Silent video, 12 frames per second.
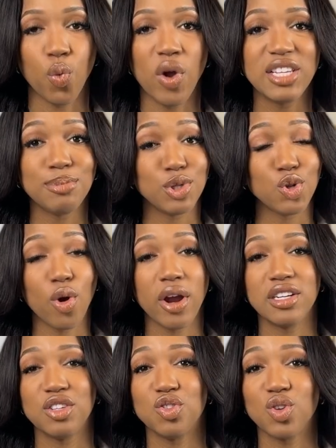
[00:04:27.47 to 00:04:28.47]
respiratory
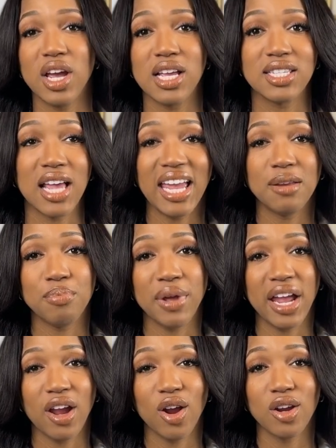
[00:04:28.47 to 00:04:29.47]
distress,
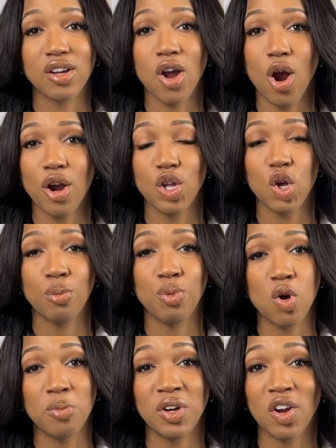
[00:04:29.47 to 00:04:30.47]
impaired
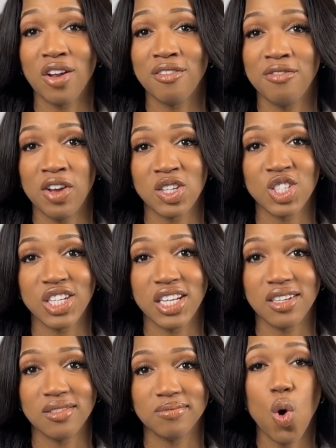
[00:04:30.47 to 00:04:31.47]
cardiopulmonary
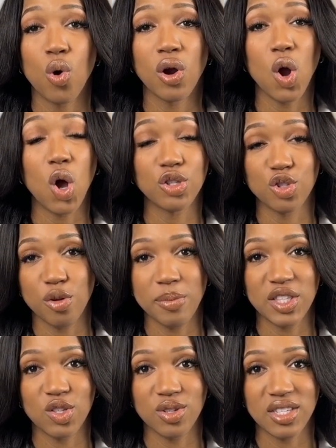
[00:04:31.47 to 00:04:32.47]
function, or altered
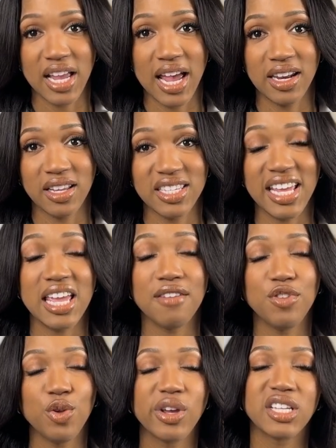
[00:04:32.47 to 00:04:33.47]
mental status.
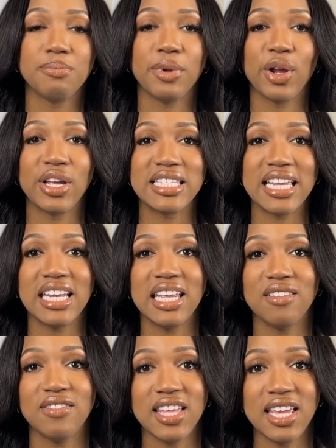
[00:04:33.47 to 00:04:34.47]
If you experience
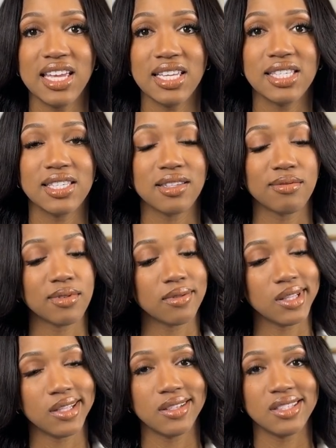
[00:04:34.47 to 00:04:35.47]
any of these,
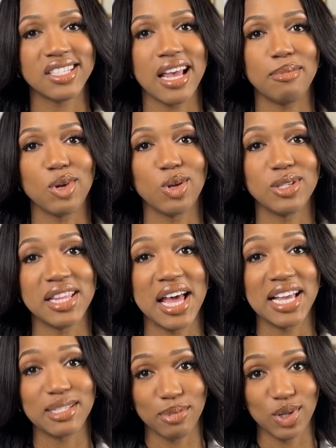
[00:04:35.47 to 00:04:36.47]
time to go to the
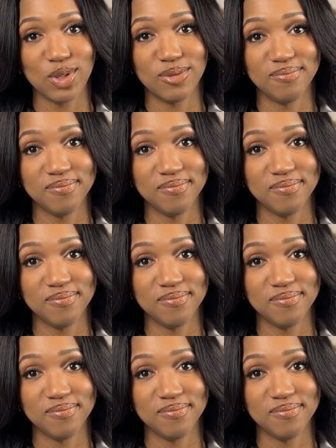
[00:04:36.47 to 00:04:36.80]
hospital.